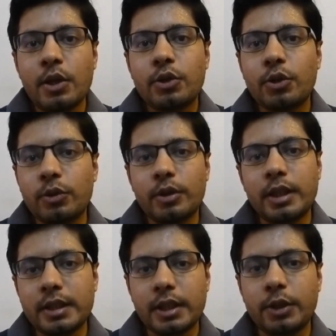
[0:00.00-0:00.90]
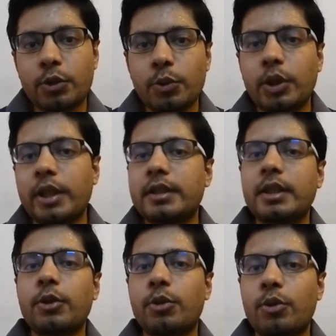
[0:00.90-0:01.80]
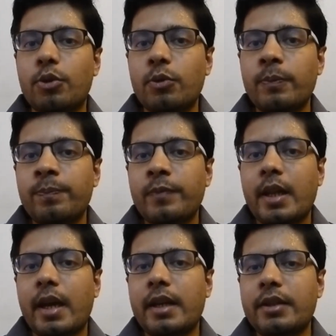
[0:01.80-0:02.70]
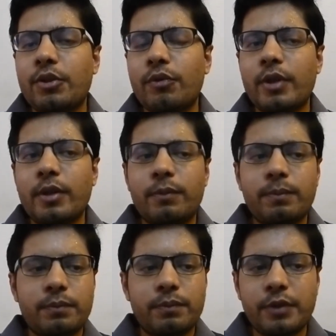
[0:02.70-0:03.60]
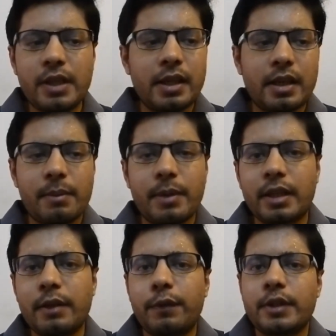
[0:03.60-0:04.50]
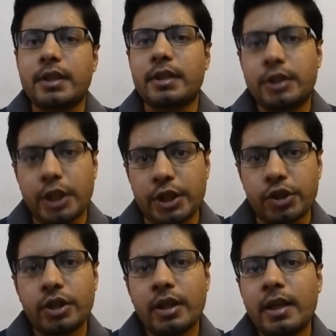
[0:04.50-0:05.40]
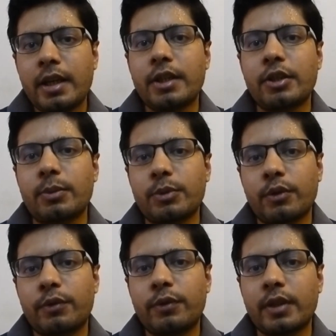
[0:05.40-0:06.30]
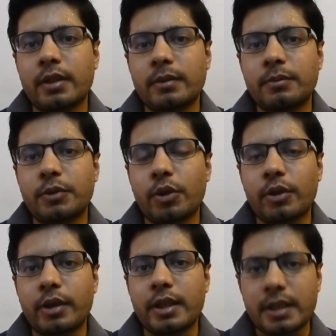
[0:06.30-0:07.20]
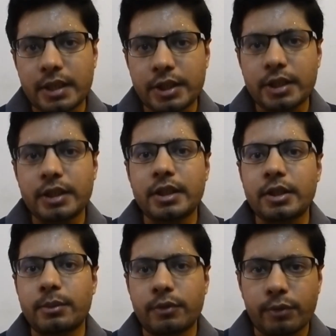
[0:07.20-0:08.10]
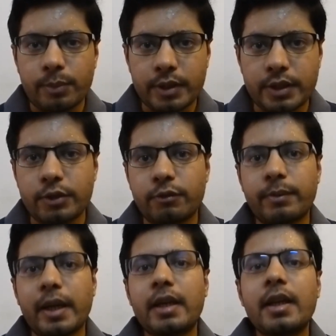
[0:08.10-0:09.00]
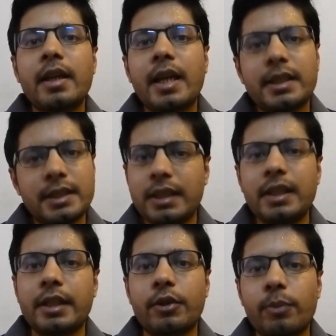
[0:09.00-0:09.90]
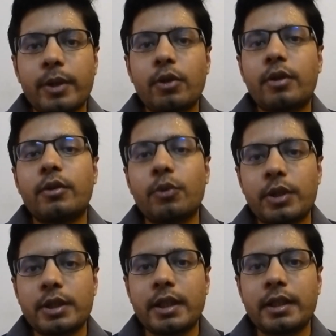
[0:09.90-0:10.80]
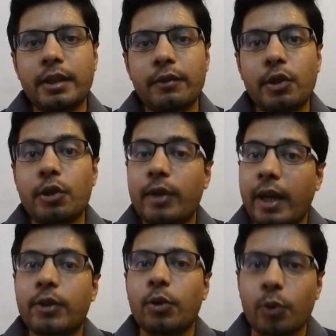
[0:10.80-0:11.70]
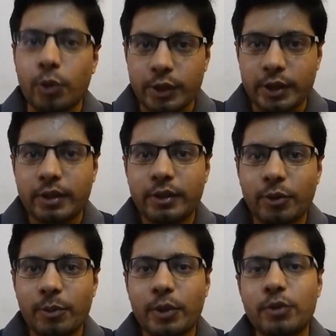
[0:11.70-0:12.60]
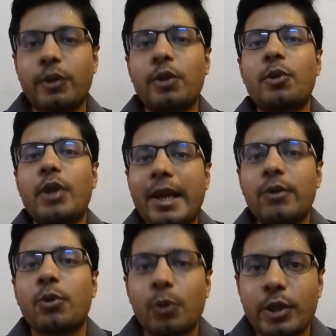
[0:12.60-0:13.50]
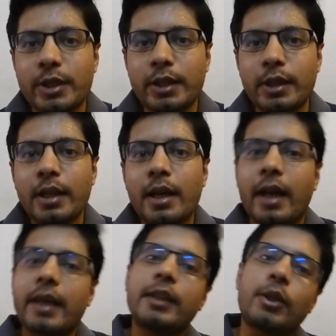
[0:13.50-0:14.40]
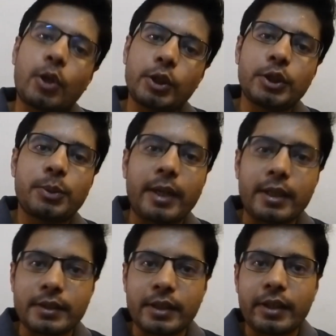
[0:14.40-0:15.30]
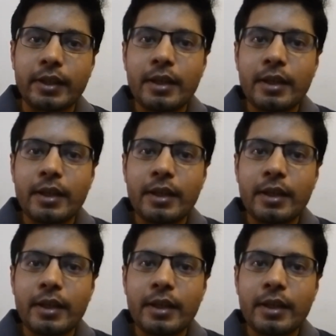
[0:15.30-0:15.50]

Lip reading: So these are the two things that you should do, and you will feel a magnificent change in terms of your intelligence, in terms of your presence of mind. And suddenly you may not notice anything when you're trying to notice it, you know, because when you try to notice it, again the conscious mind is there.